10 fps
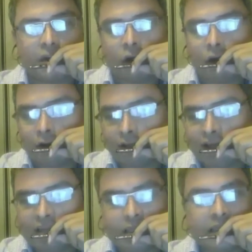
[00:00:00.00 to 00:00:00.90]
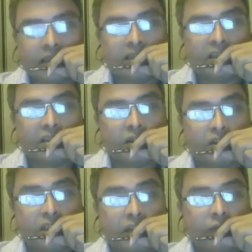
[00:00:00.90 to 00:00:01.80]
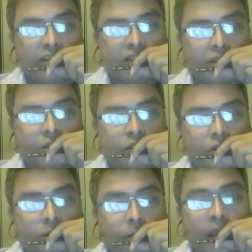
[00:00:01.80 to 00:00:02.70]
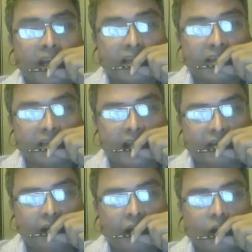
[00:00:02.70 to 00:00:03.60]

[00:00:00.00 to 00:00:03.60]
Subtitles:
or there is a certain safe list mailer site.